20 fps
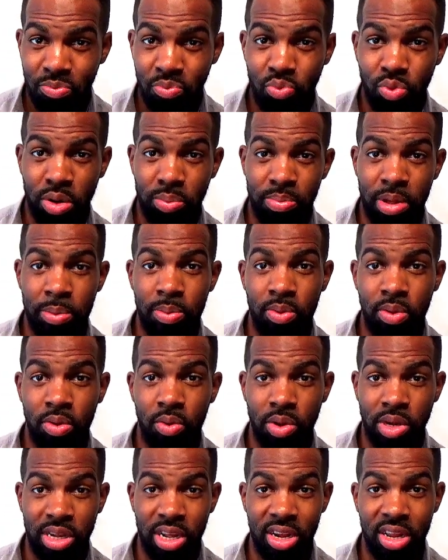when
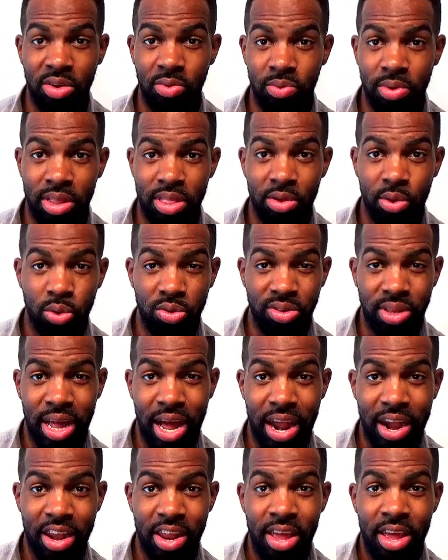dealing with
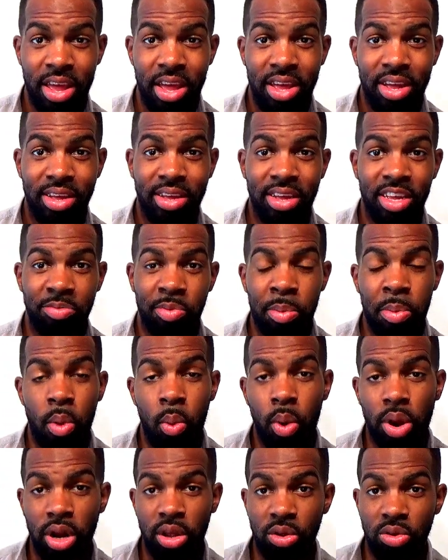gustar is people
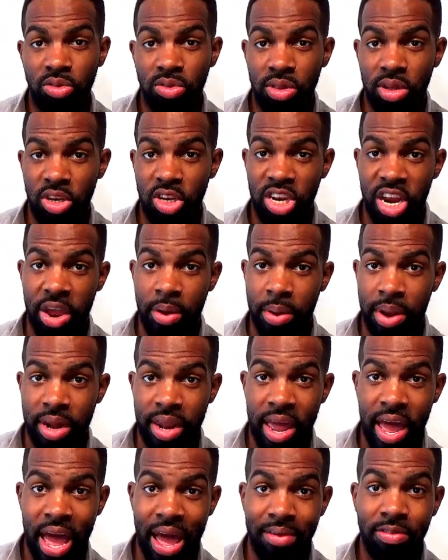want to use the gerund
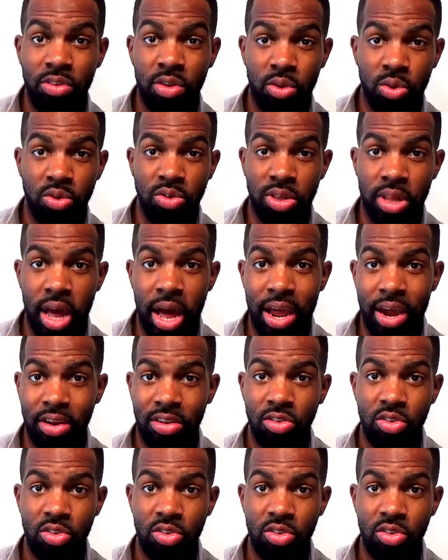after gustar.